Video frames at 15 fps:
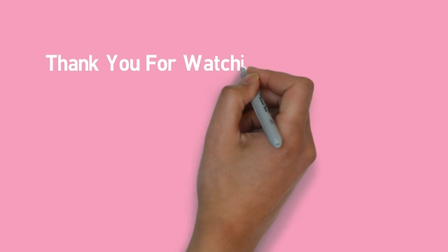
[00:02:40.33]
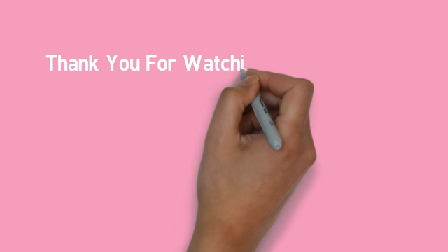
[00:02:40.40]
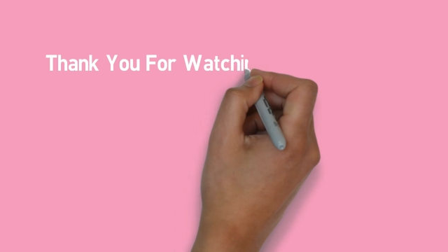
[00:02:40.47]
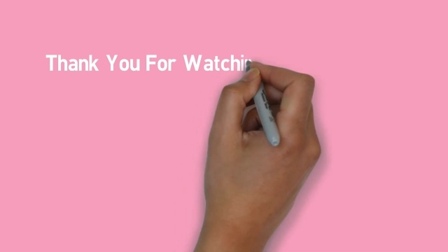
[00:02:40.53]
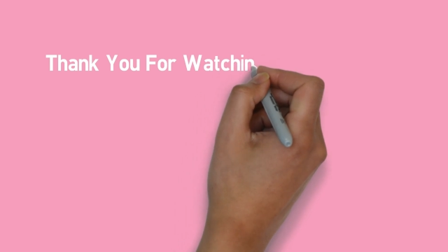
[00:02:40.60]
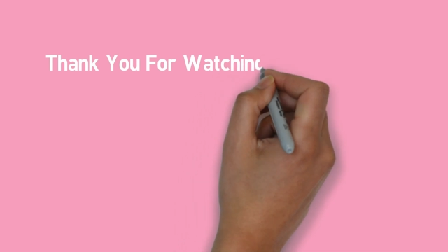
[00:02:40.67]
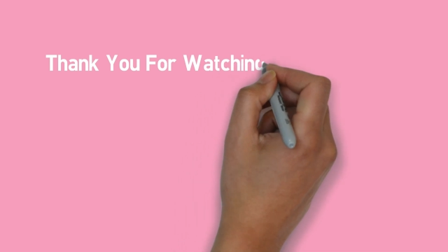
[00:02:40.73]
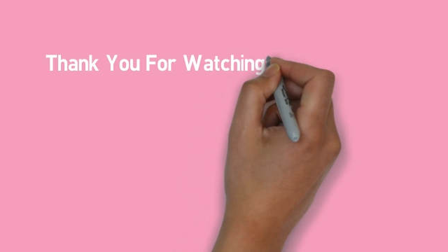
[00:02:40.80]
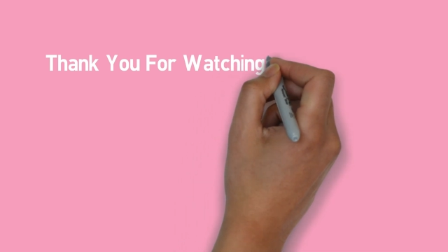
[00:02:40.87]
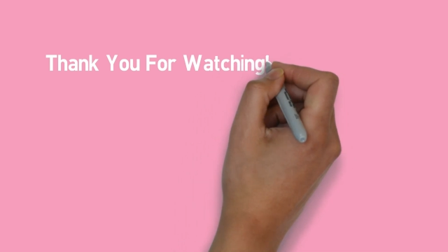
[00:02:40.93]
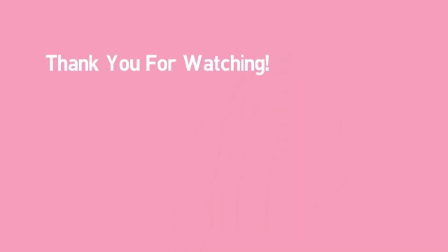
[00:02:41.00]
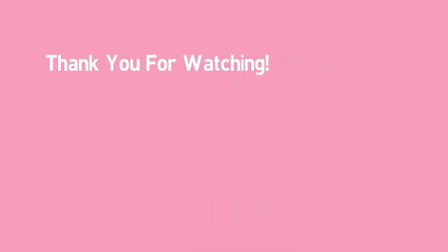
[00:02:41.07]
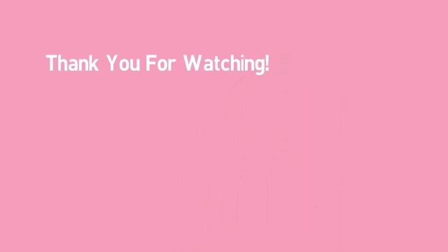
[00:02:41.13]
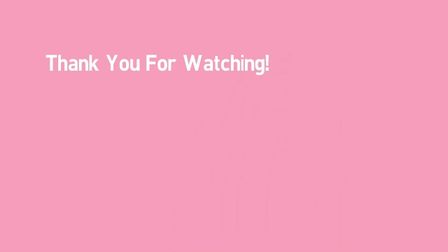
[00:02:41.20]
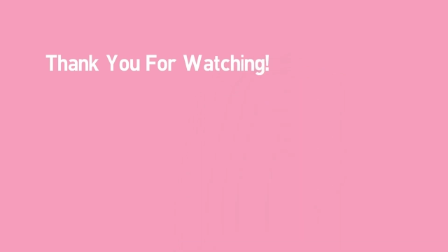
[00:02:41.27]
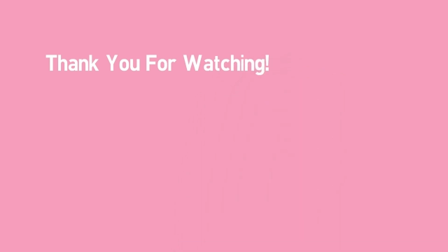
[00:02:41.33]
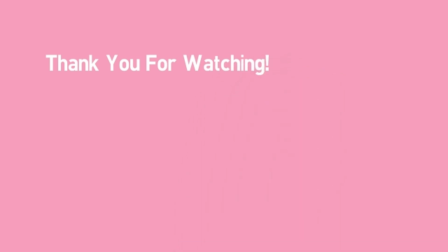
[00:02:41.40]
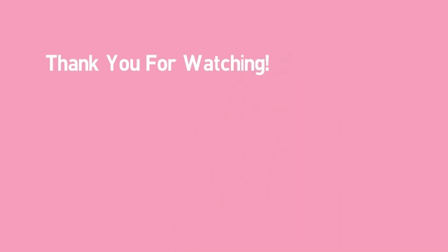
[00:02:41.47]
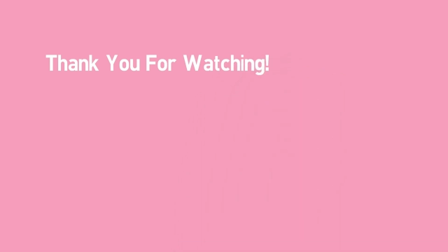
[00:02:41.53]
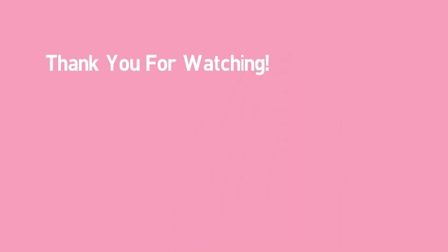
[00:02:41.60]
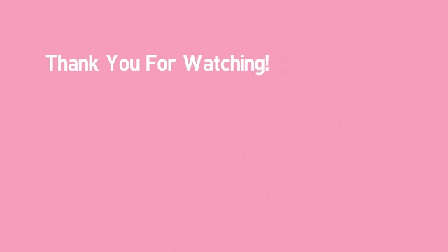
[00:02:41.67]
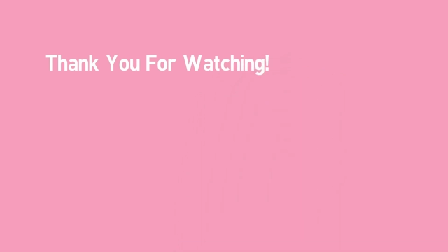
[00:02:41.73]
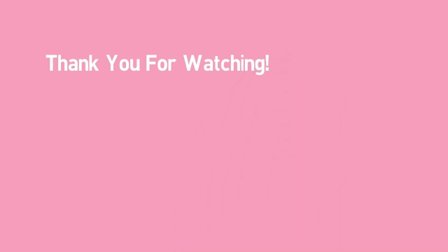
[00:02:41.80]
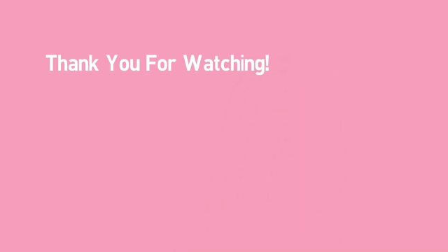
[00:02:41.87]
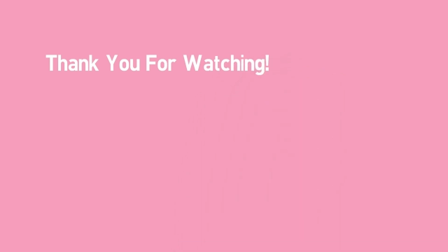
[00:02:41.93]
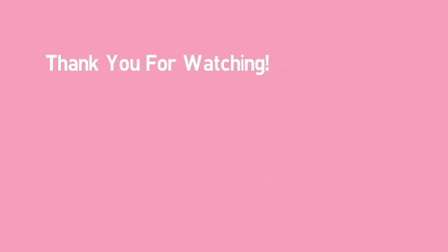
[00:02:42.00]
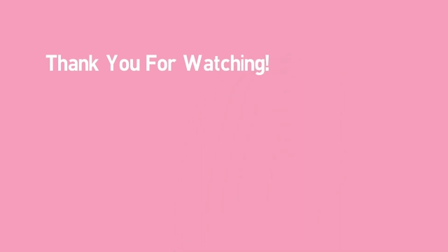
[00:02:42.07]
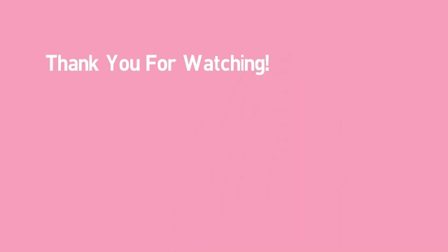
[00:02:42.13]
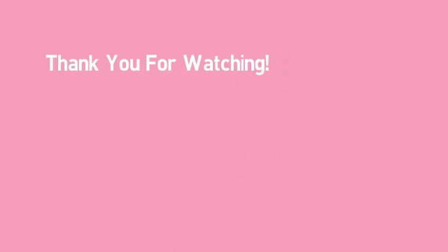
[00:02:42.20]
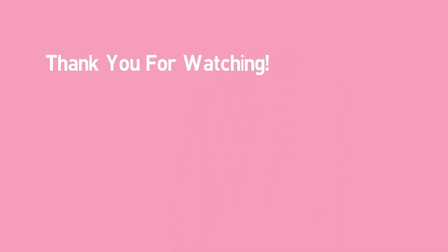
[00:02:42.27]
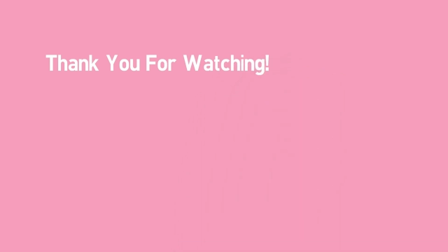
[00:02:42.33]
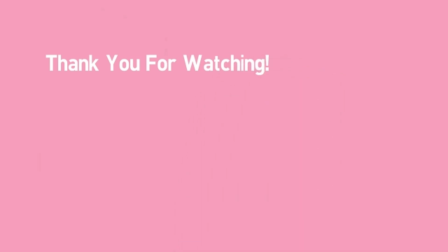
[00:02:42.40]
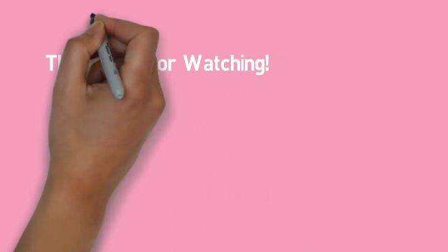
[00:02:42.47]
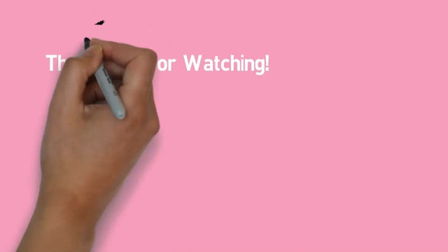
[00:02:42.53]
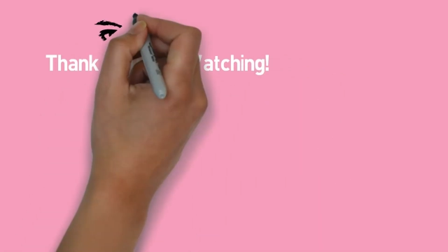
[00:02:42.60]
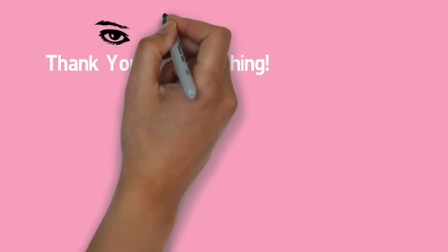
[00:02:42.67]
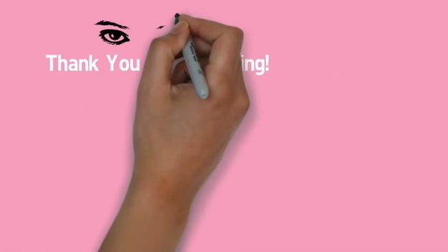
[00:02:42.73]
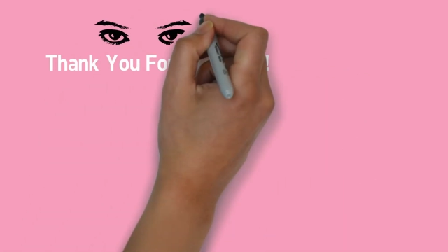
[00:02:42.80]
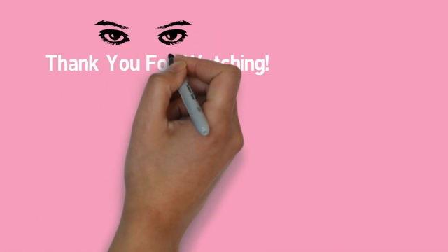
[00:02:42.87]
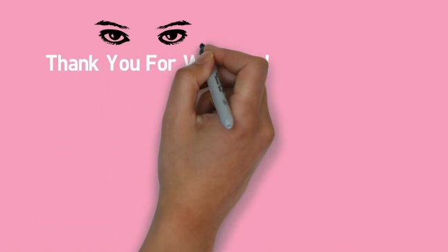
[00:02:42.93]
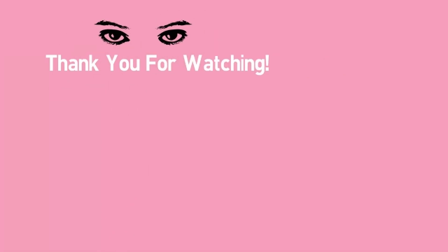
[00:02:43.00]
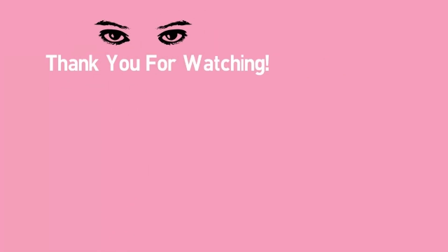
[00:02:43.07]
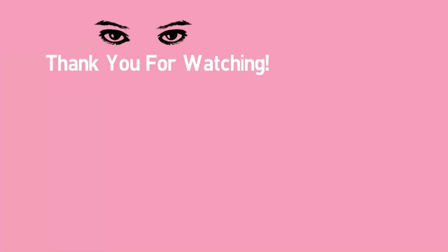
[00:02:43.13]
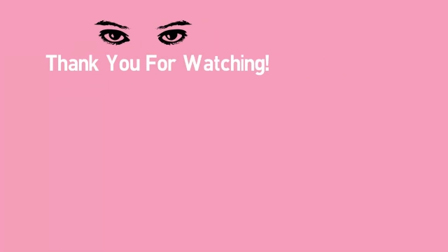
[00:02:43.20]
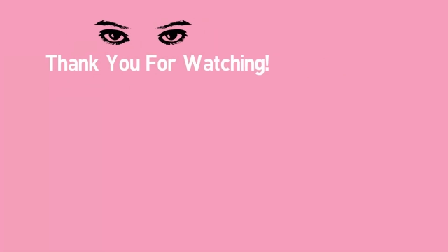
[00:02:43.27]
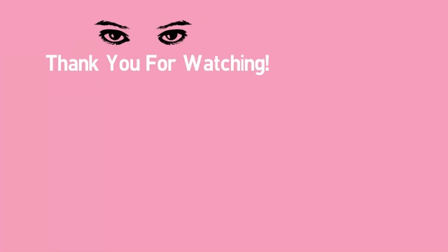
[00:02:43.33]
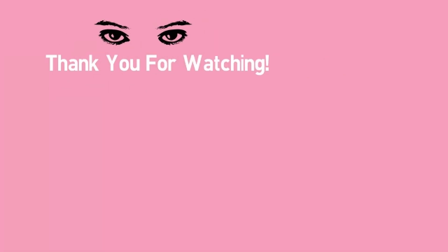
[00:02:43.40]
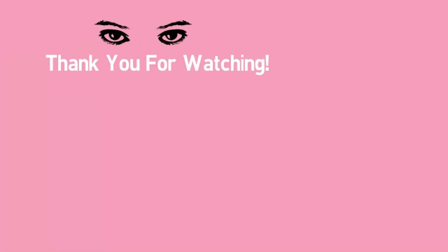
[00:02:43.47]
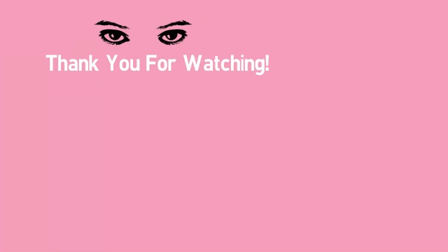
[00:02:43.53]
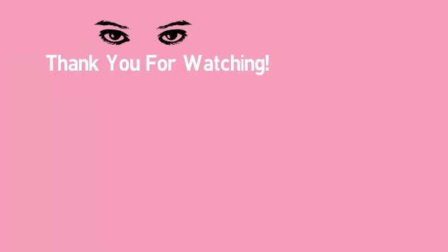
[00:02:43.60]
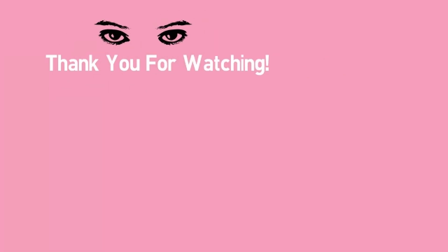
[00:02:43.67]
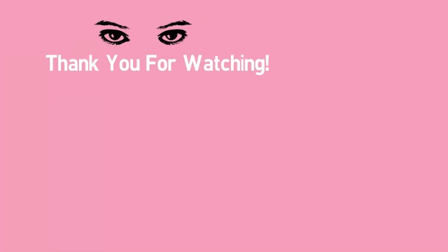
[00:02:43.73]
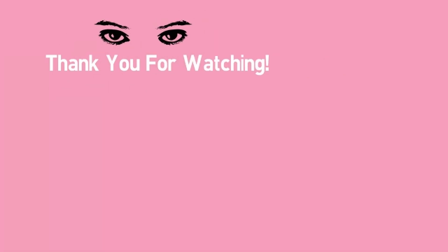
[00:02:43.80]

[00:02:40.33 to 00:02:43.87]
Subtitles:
Nobody's mouth can be seen.